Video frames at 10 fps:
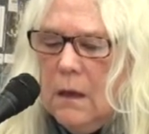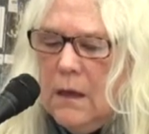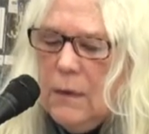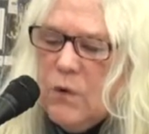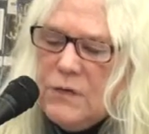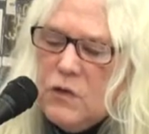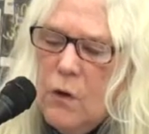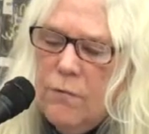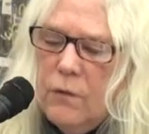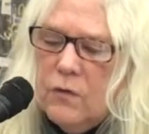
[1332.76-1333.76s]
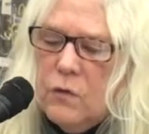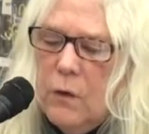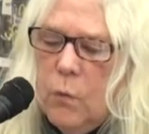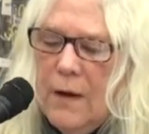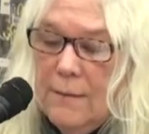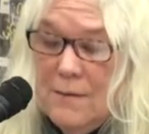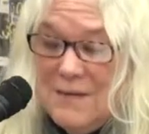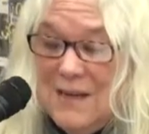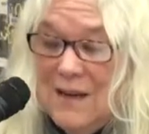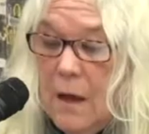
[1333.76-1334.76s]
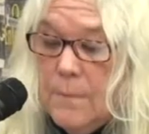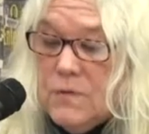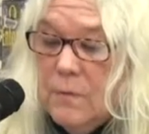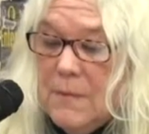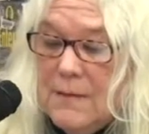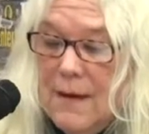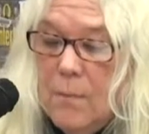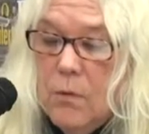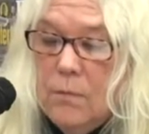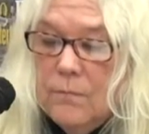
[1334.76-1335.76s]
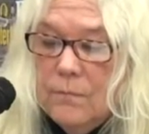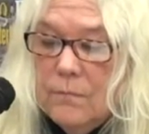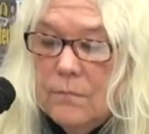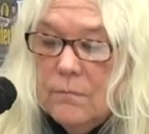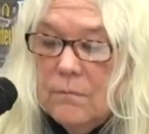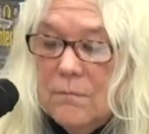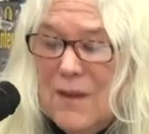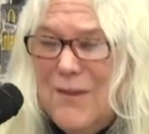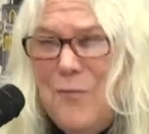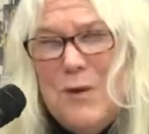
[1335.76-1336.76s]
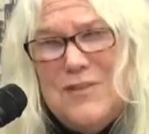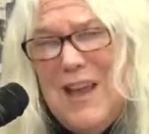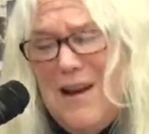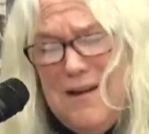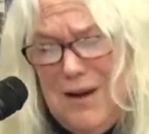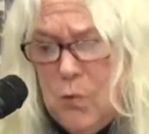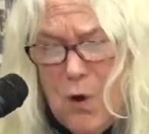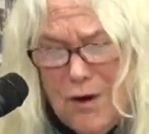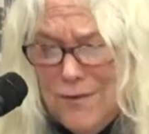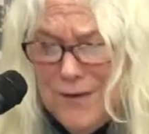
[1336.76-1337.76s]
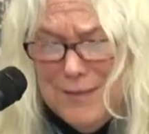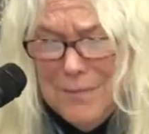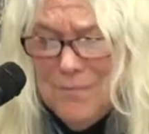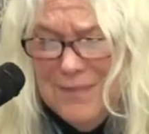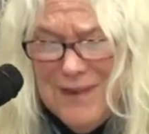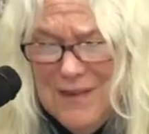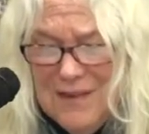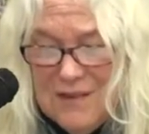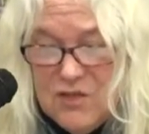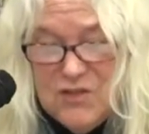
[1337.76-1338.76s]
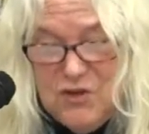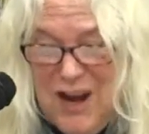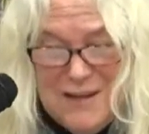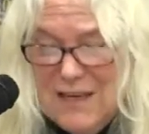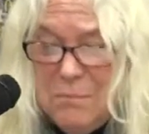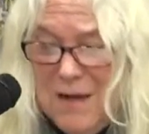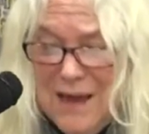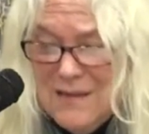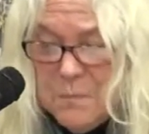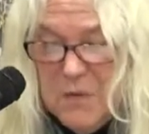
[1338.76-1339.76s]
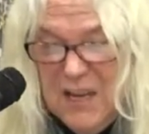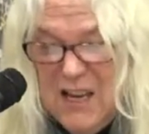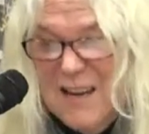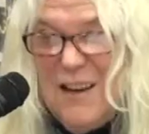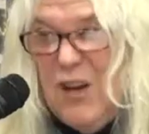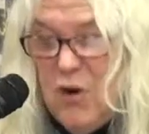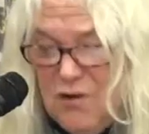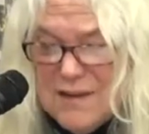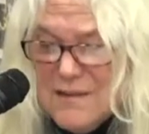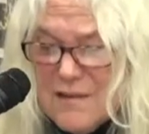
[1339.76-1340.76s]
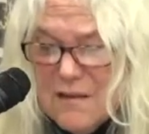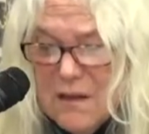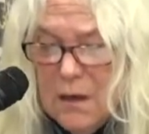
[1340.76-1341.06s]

He reached over and took one of the teacups from the table, none of which had any water in them, just dry tea bags, but he didn't notice.